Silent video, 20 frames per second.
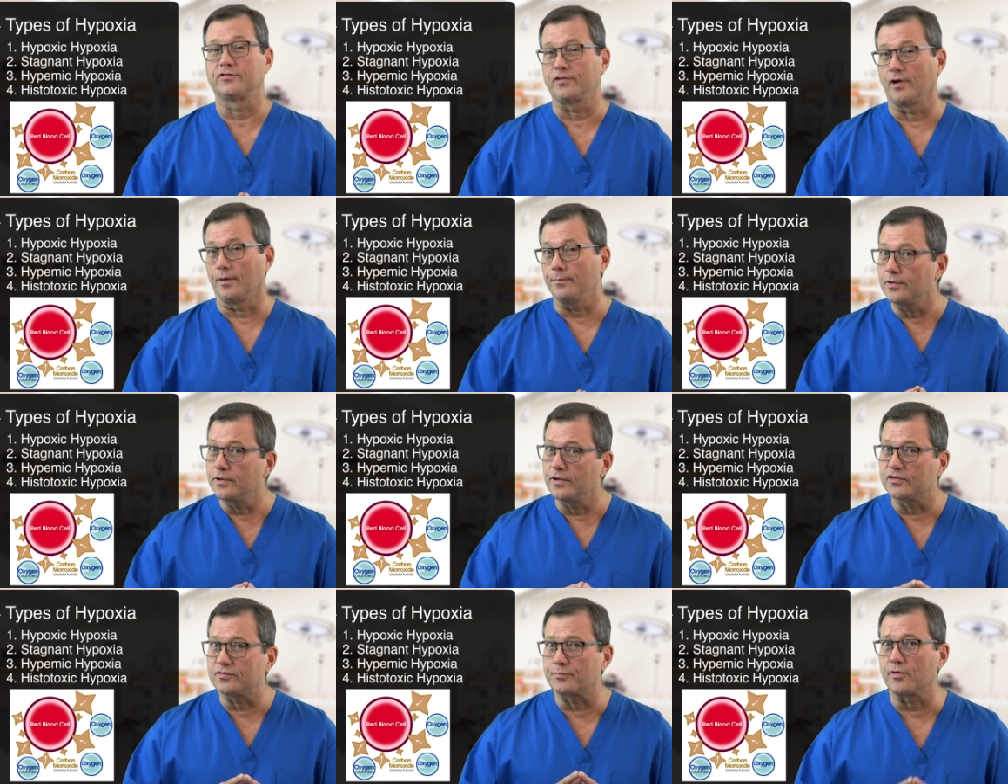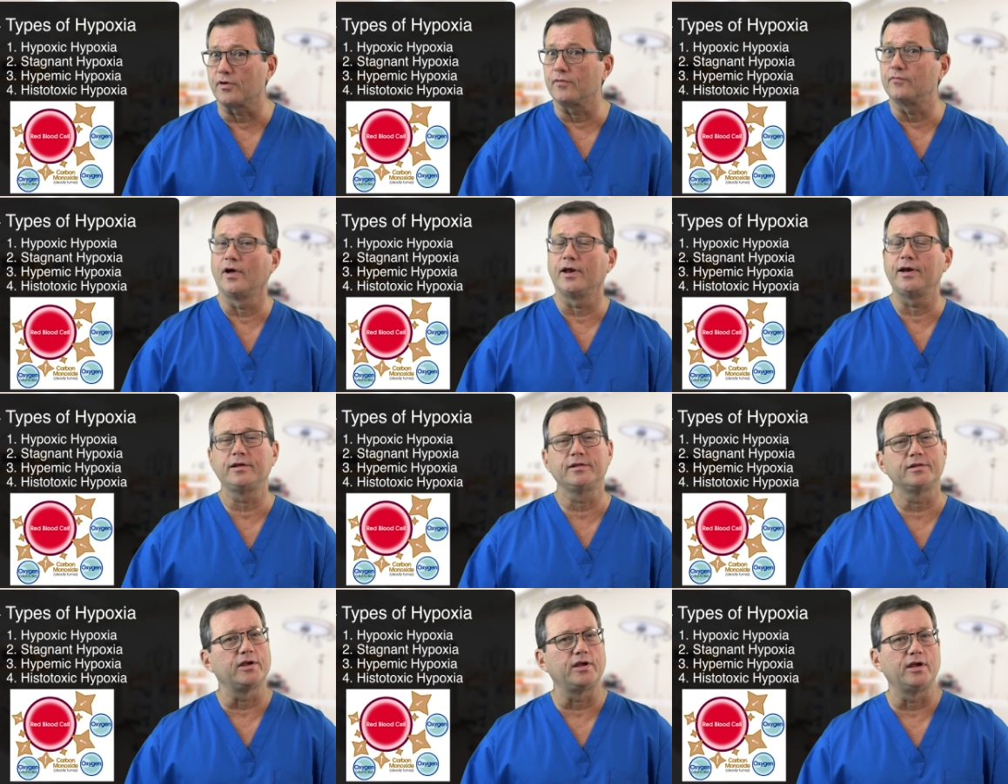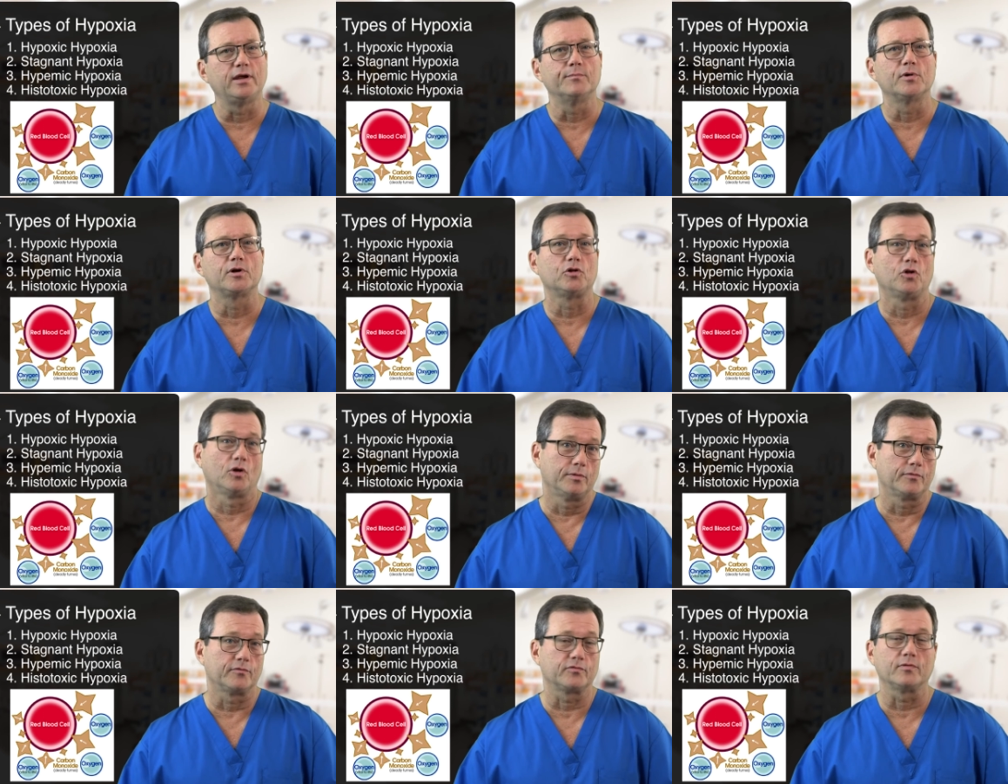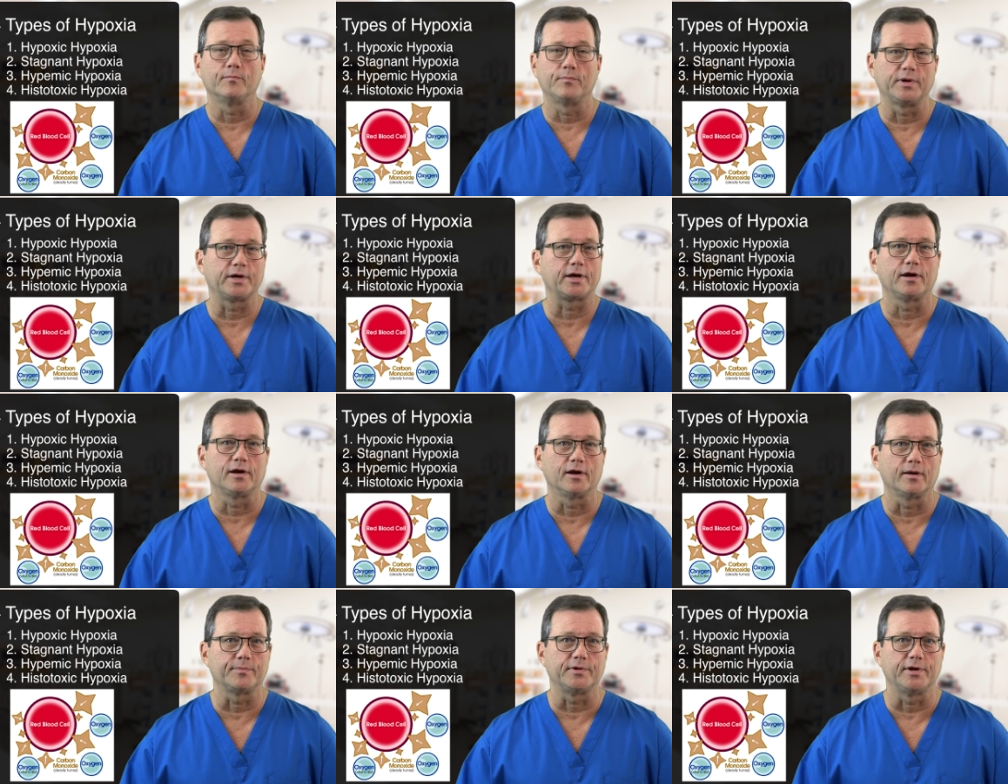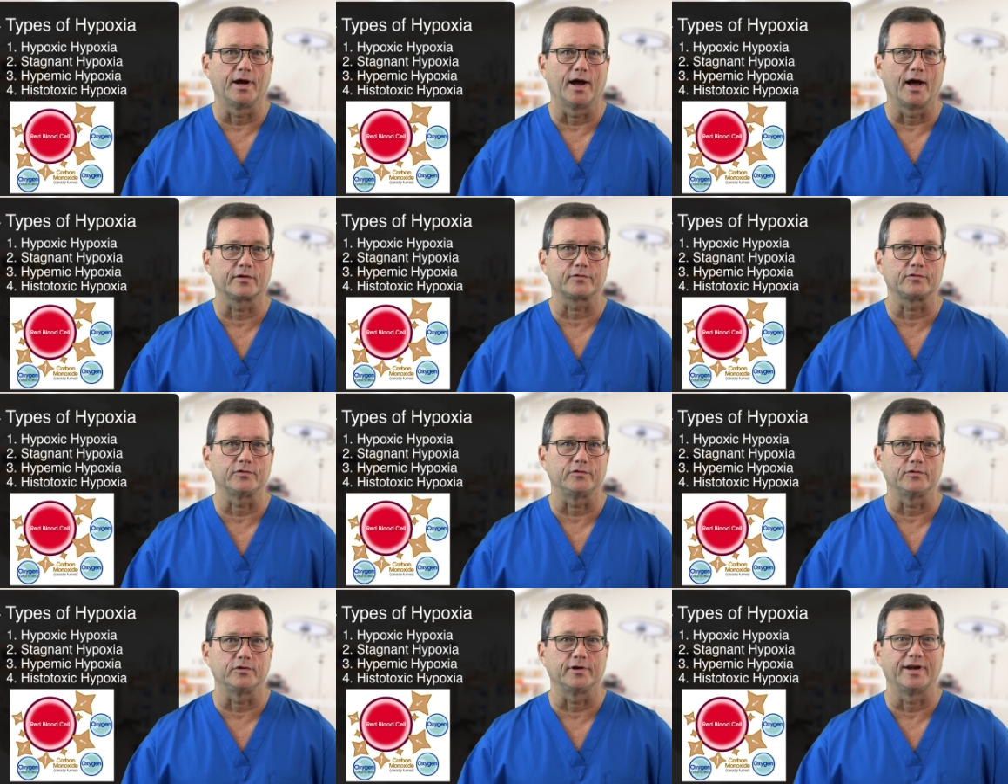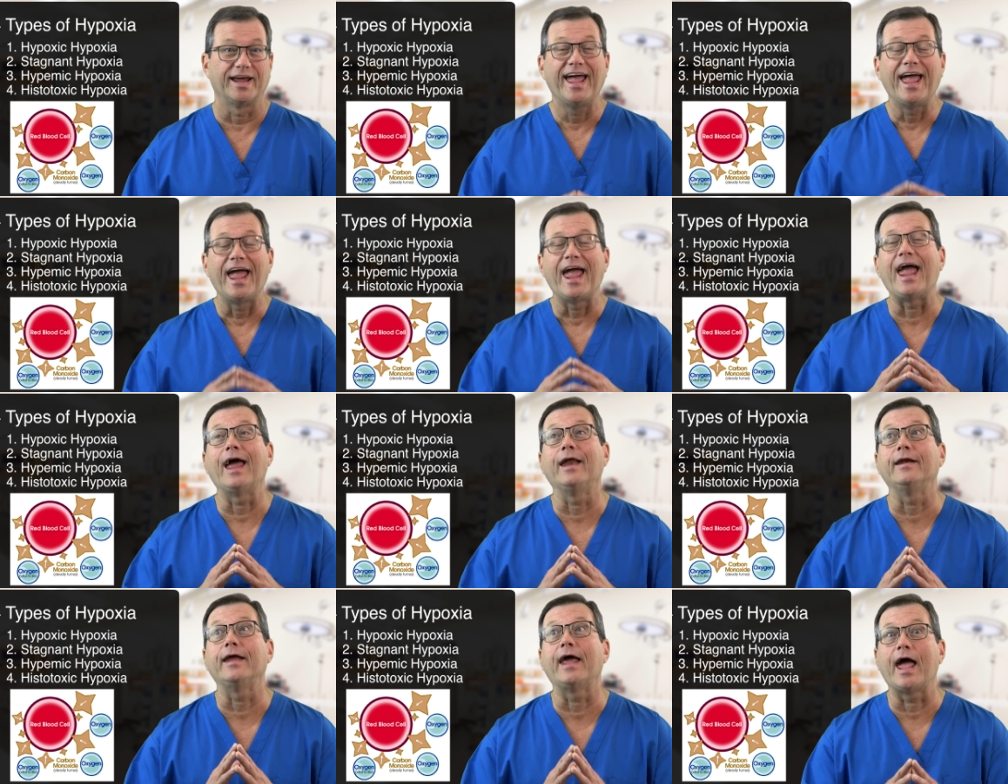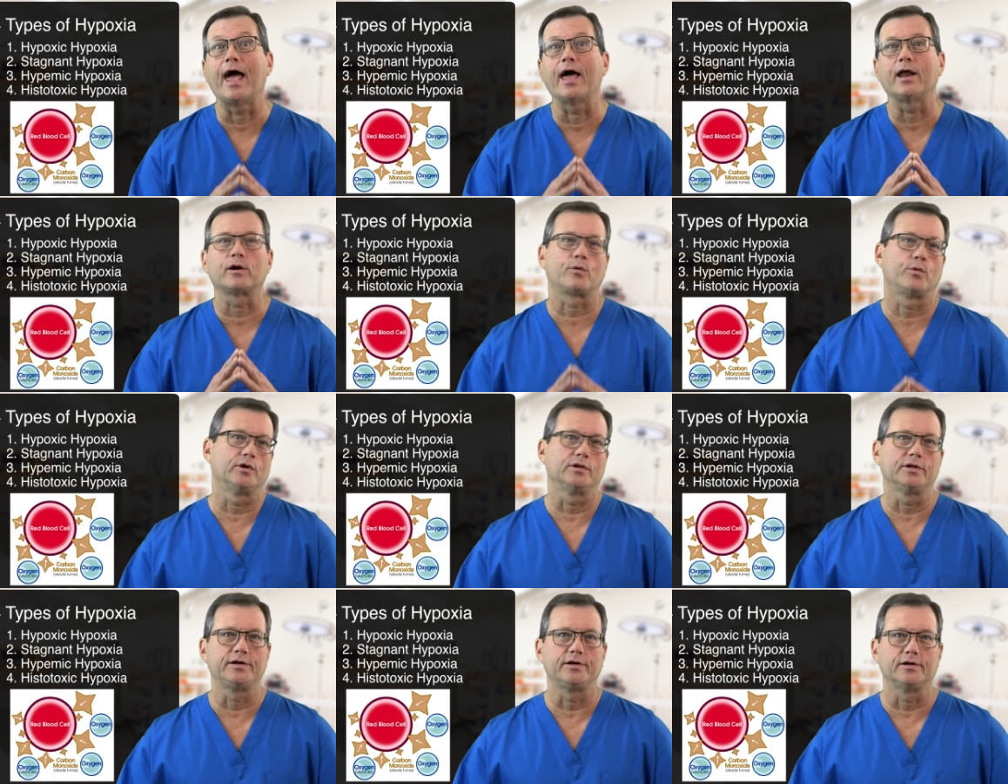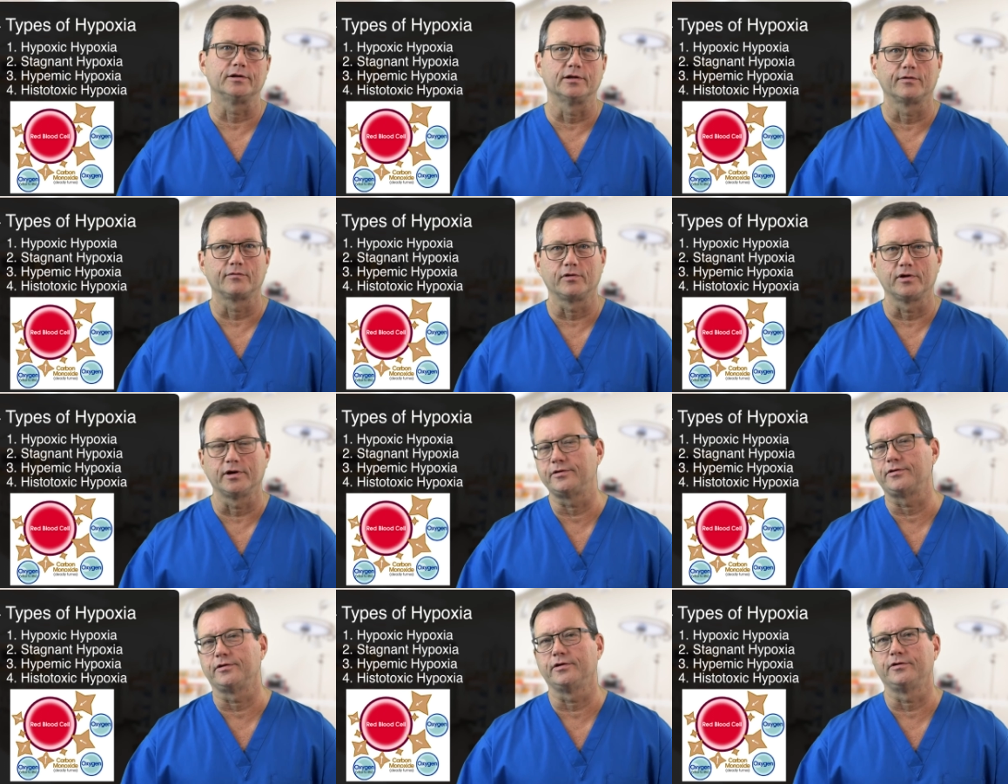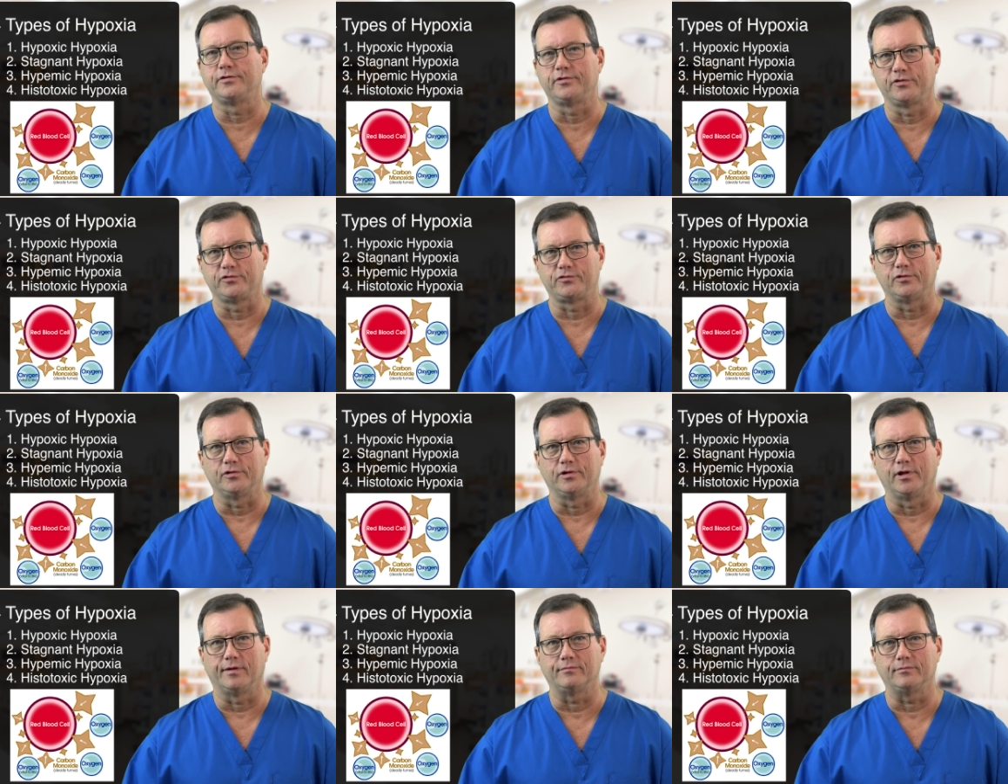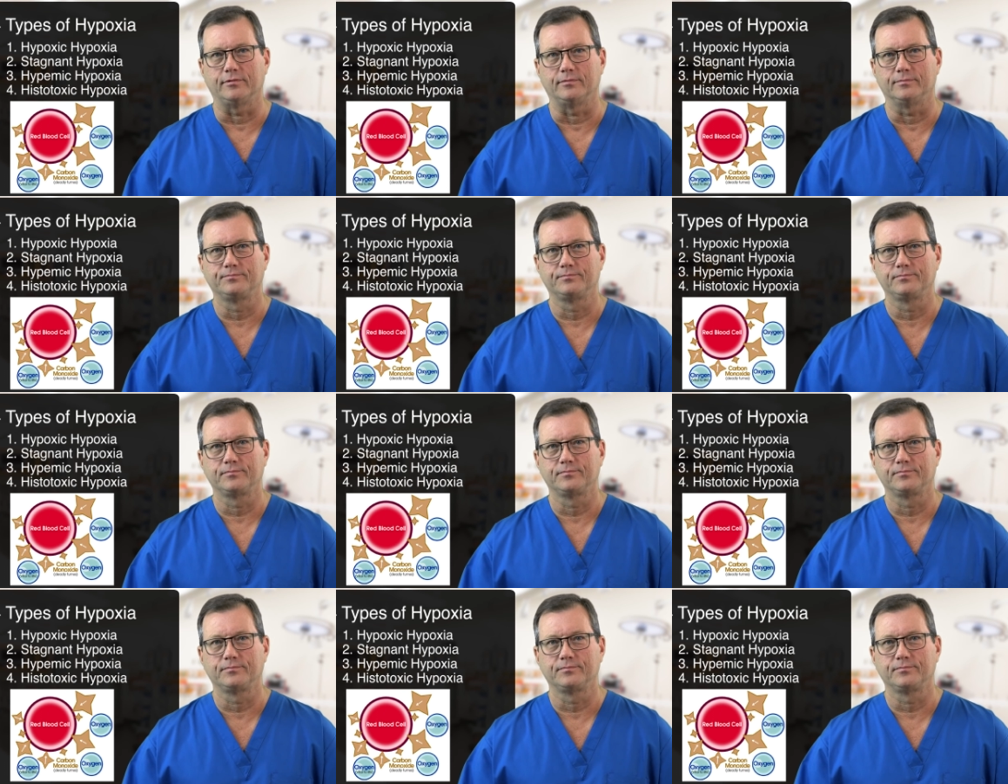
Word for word: something that's preventing the hemoglobin from picking up the oxygen and adequately delivering it to the tissue level.